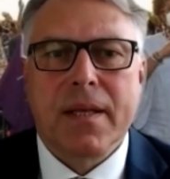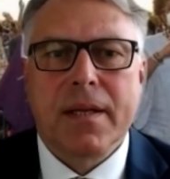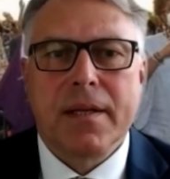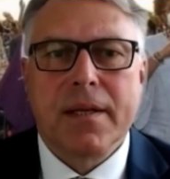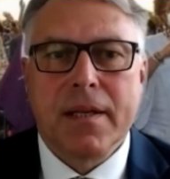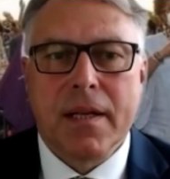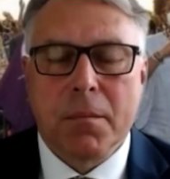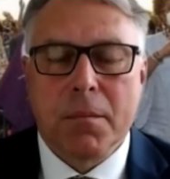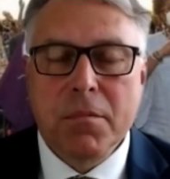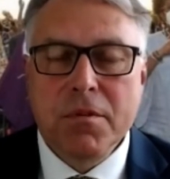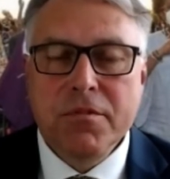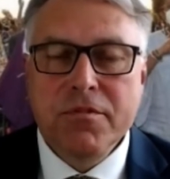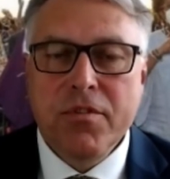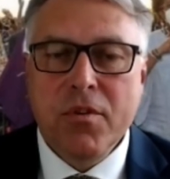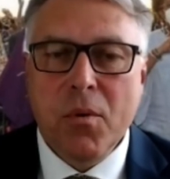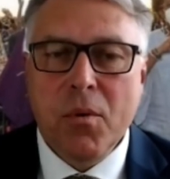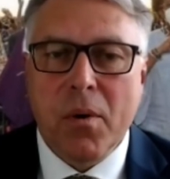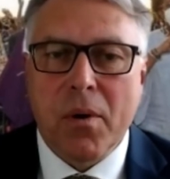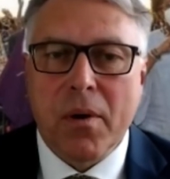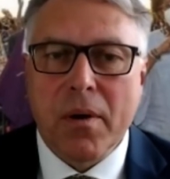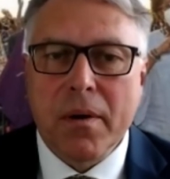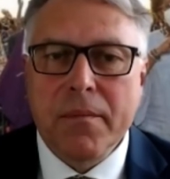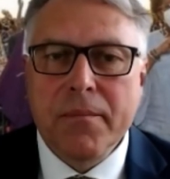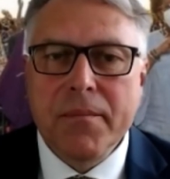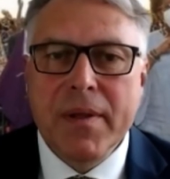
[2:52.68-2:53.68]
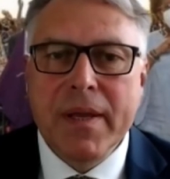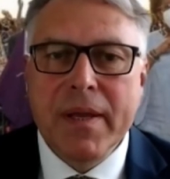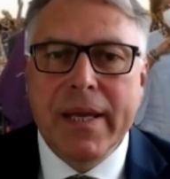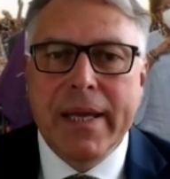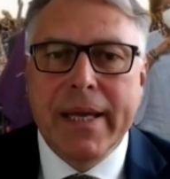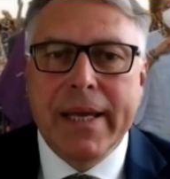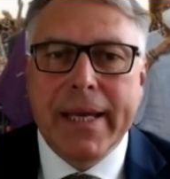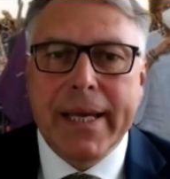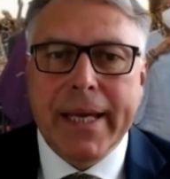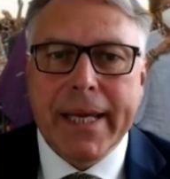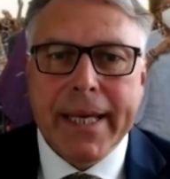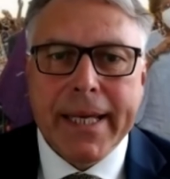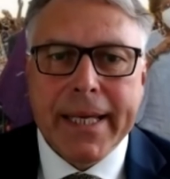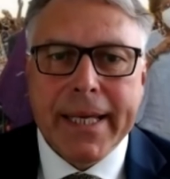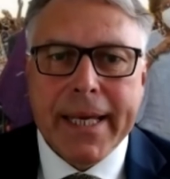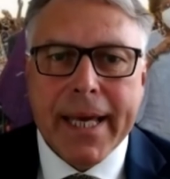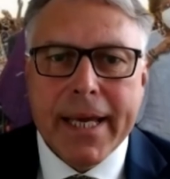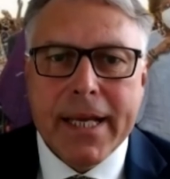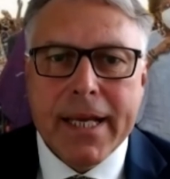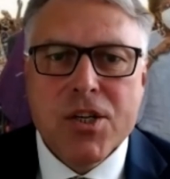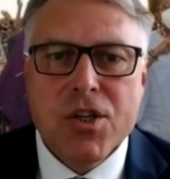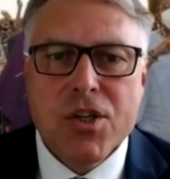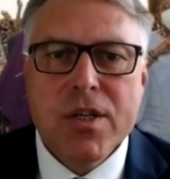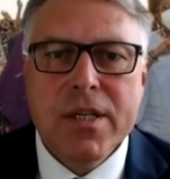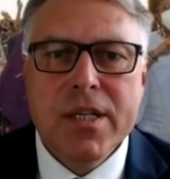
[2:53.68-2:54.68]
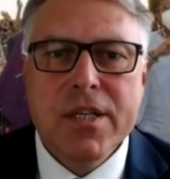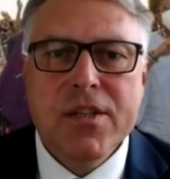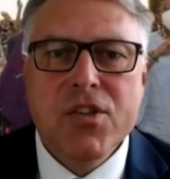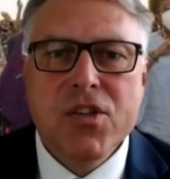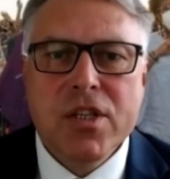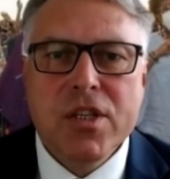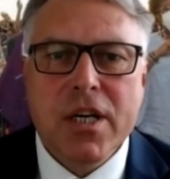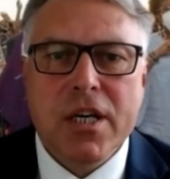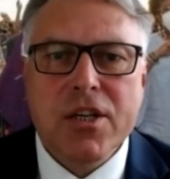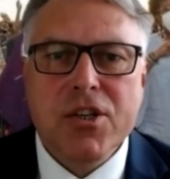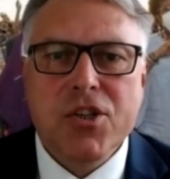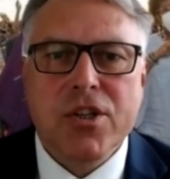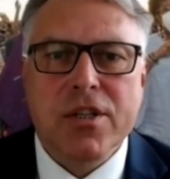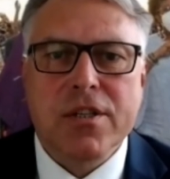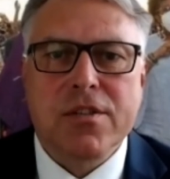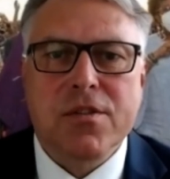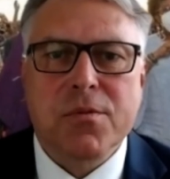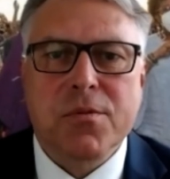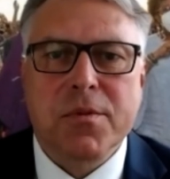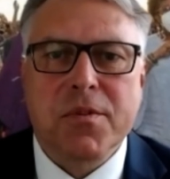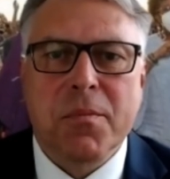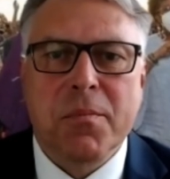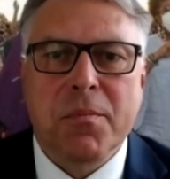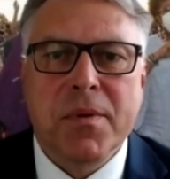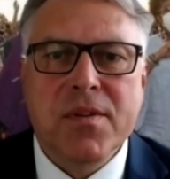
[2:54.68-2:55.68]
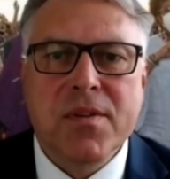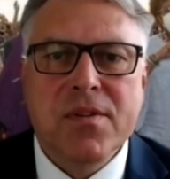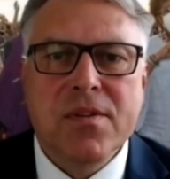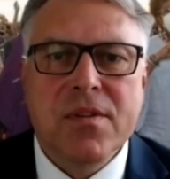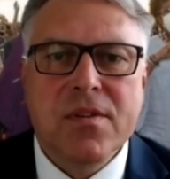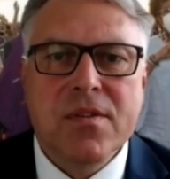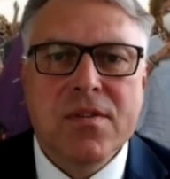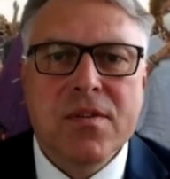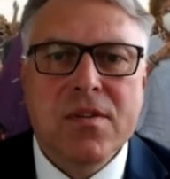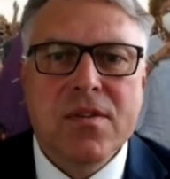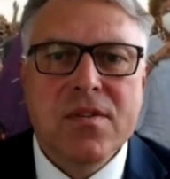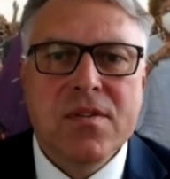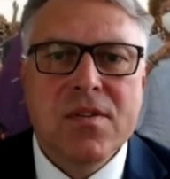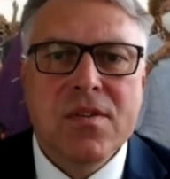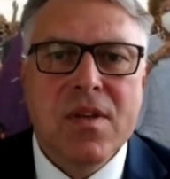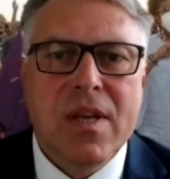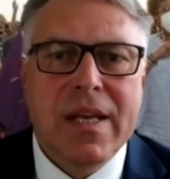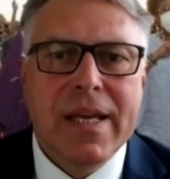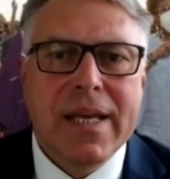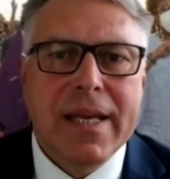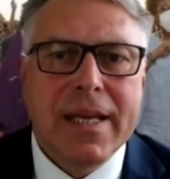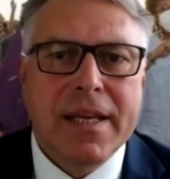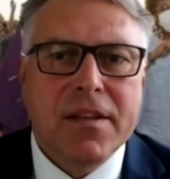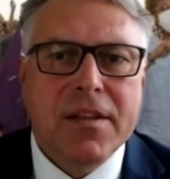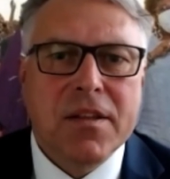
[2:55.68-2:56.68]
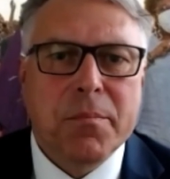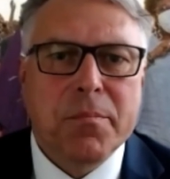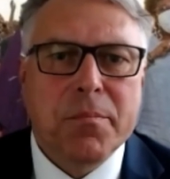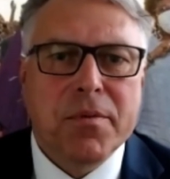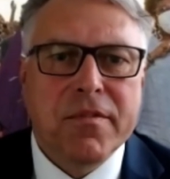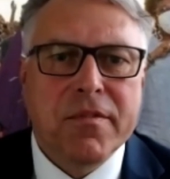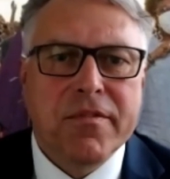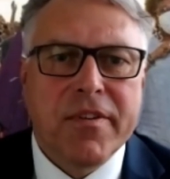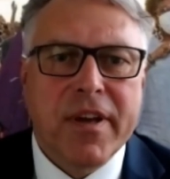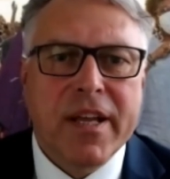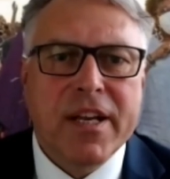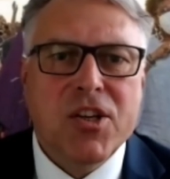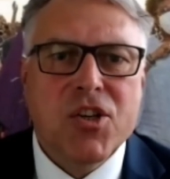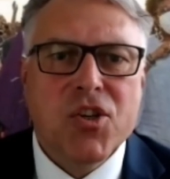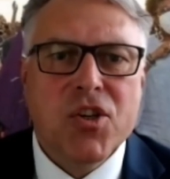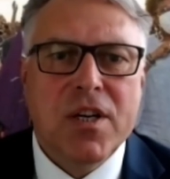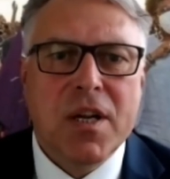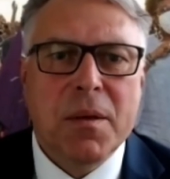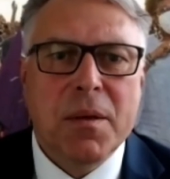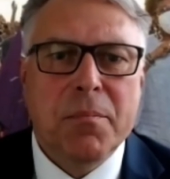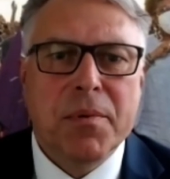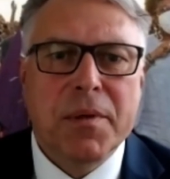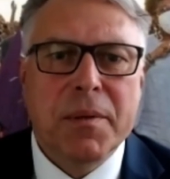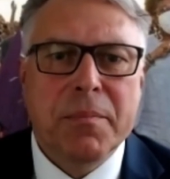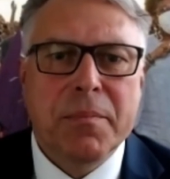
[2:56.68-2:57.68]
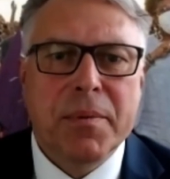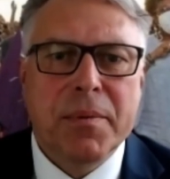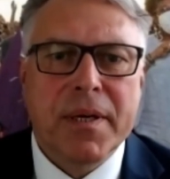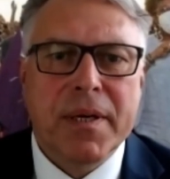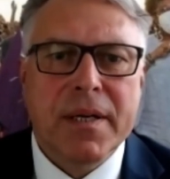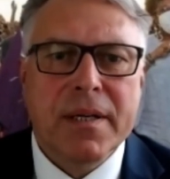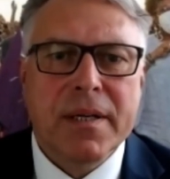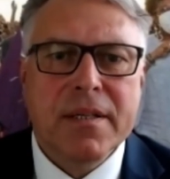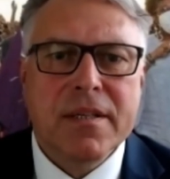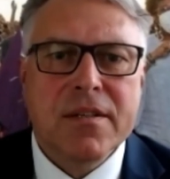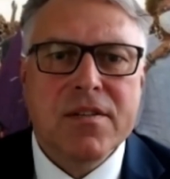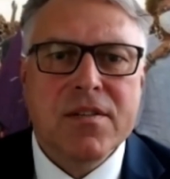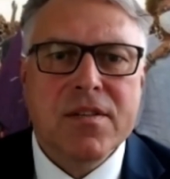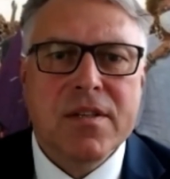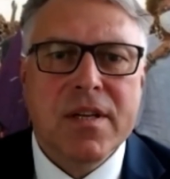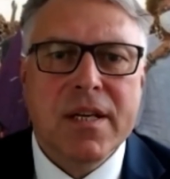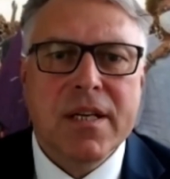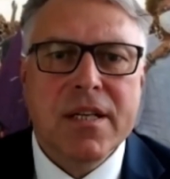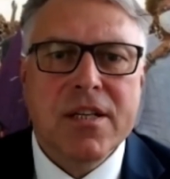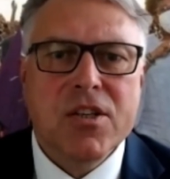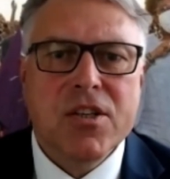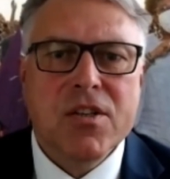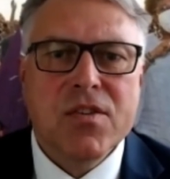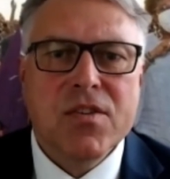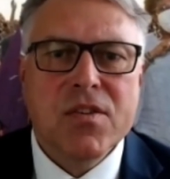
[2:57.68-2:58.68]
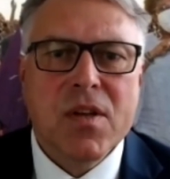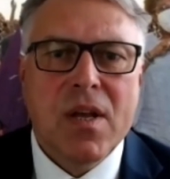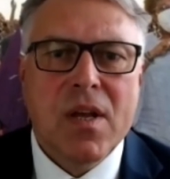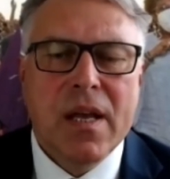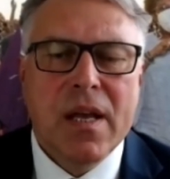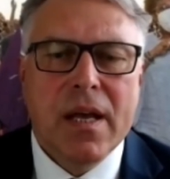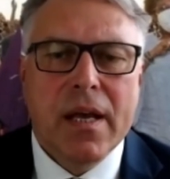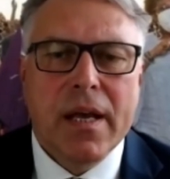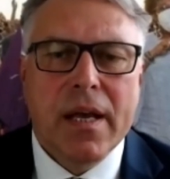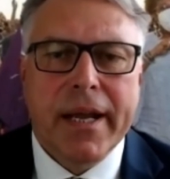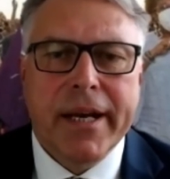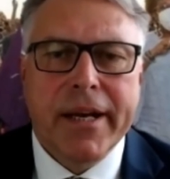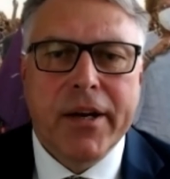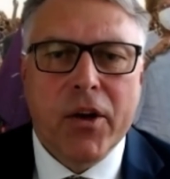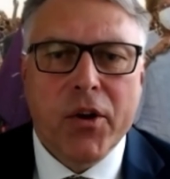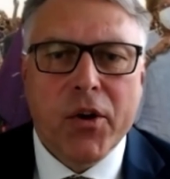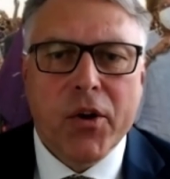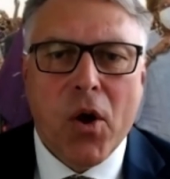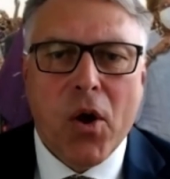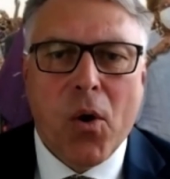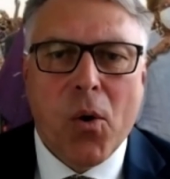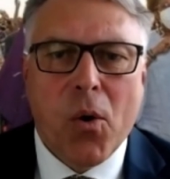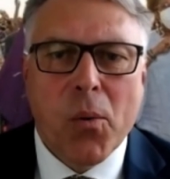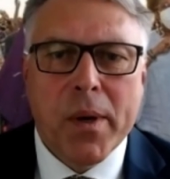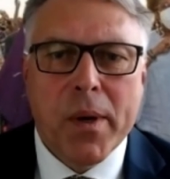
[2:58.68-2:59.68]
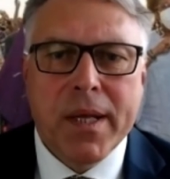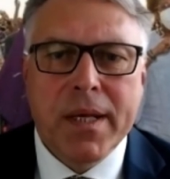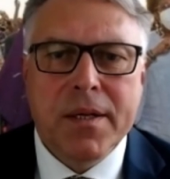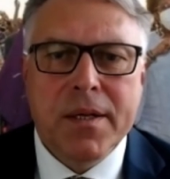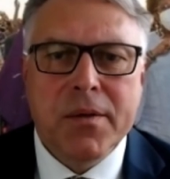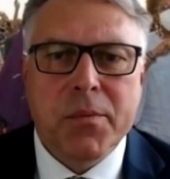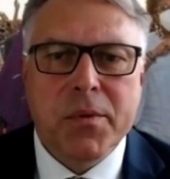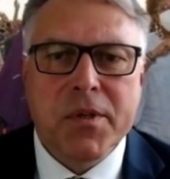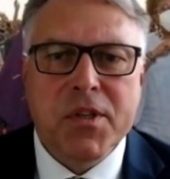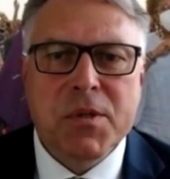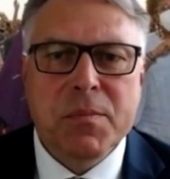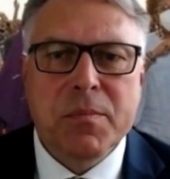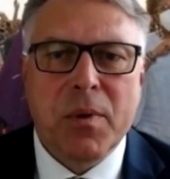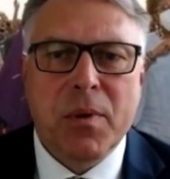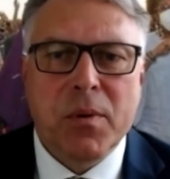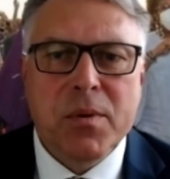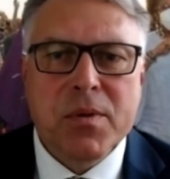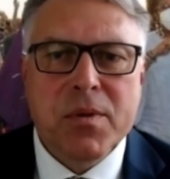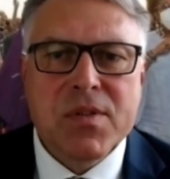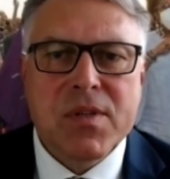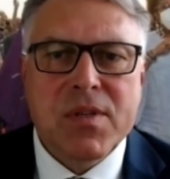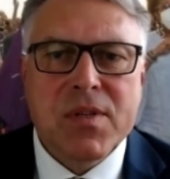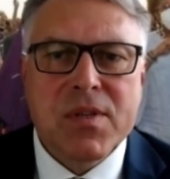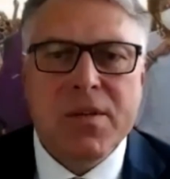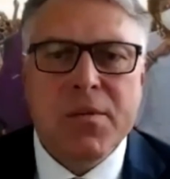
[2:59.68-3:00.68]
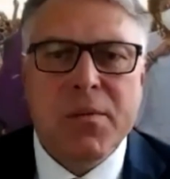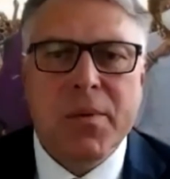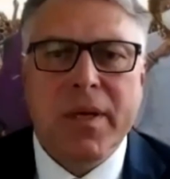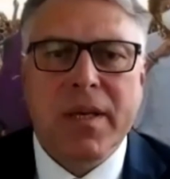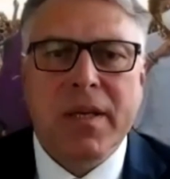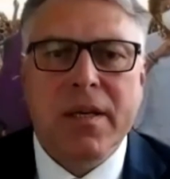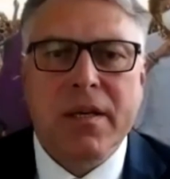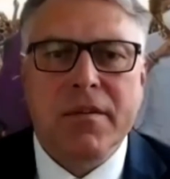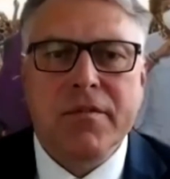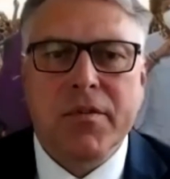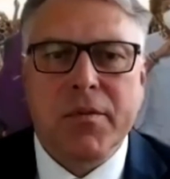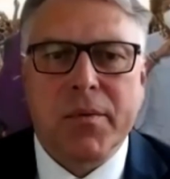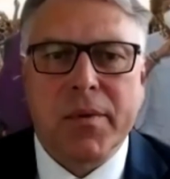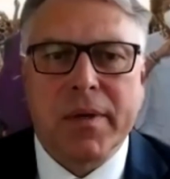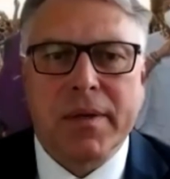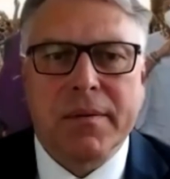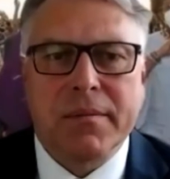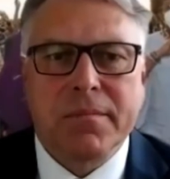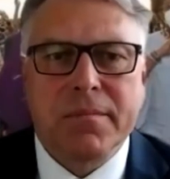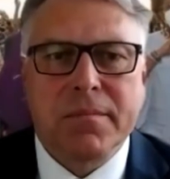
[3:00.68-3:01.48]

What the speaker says: Number four, engage in discussions with businesses in the prevention and preparedness stages, and not only in response and recovery.